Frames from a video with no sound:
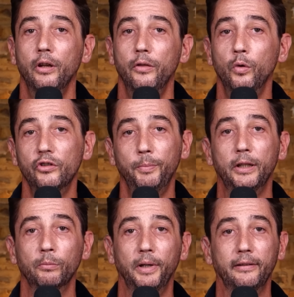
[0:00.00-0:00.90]
thought to be
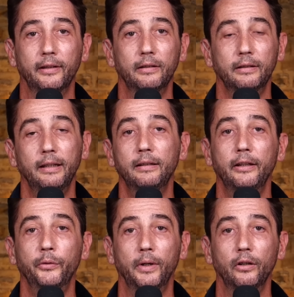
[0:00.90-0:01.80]
complicit in
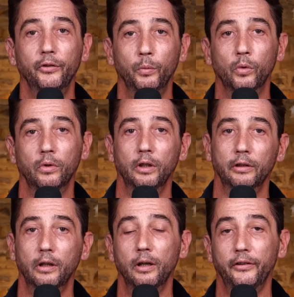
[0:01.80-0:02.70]
Israel's war on
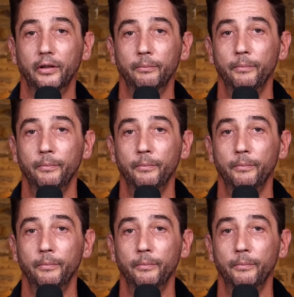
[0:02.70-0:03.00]
Gaza.